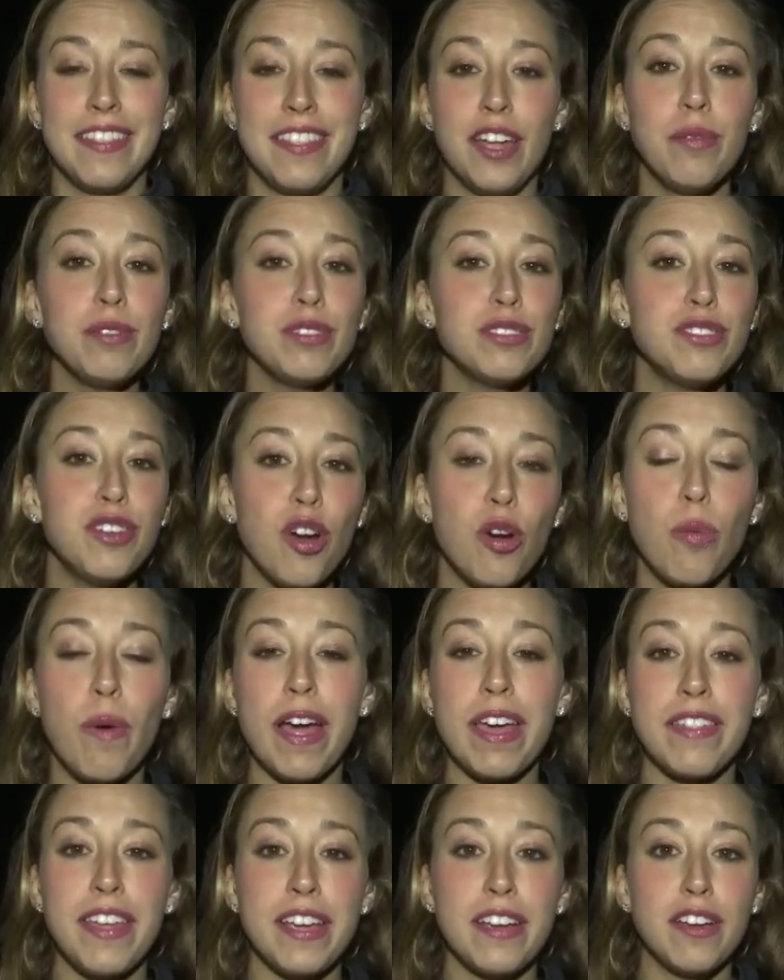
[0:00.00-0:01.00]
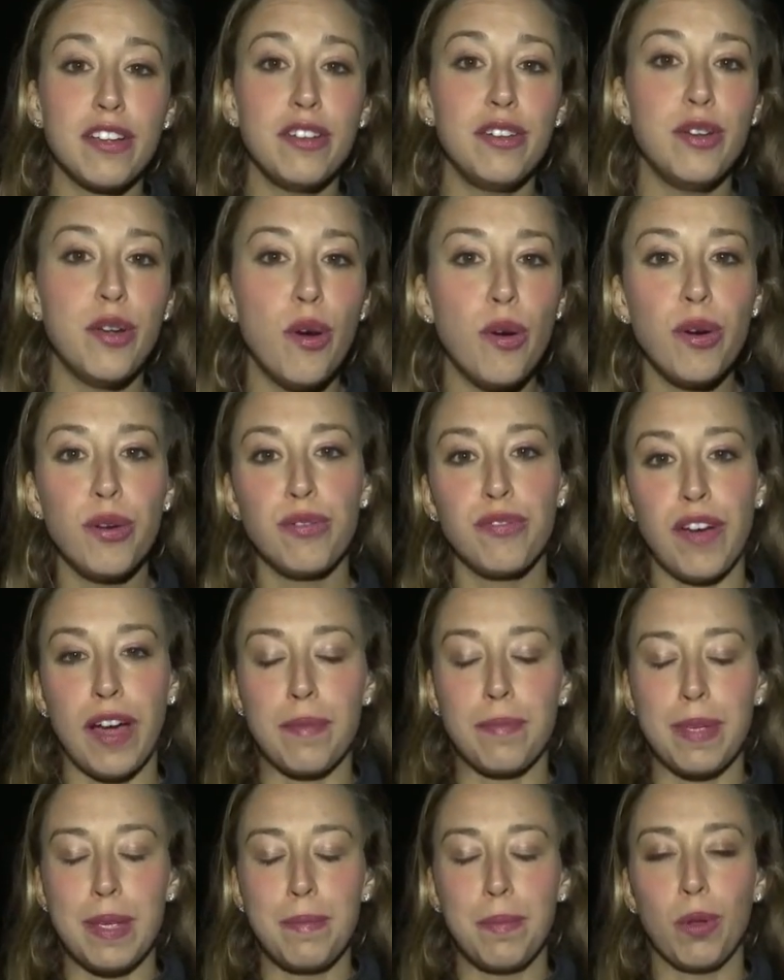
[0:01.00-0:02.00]
there was no way they could
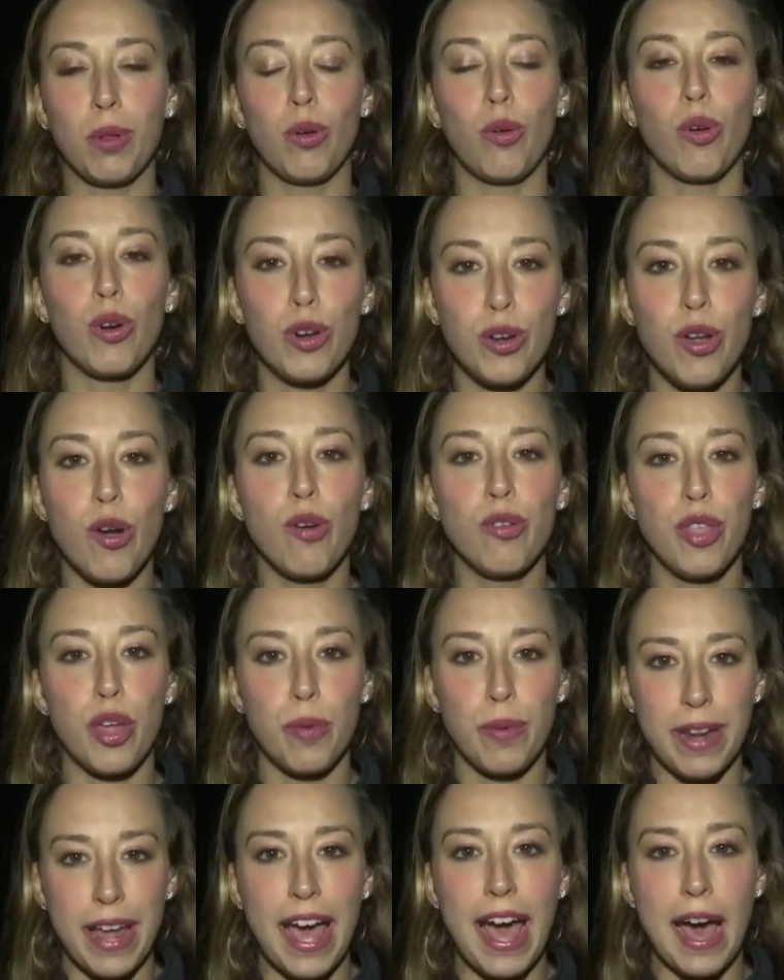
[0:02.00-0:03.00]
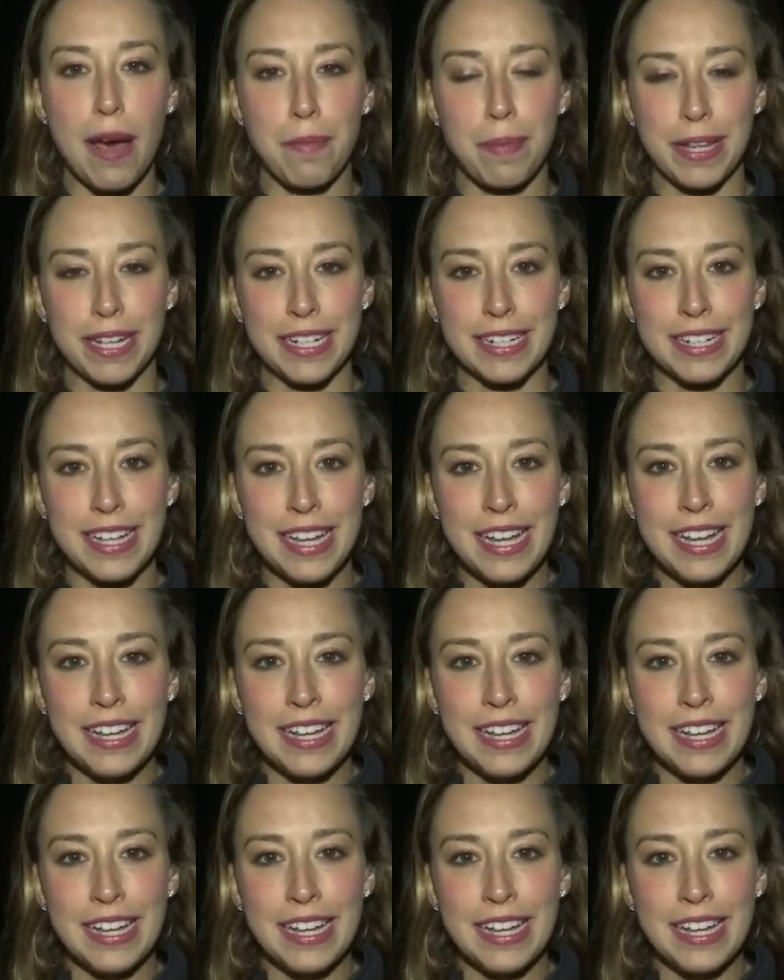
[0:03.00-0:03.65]
notify people or know they would happen.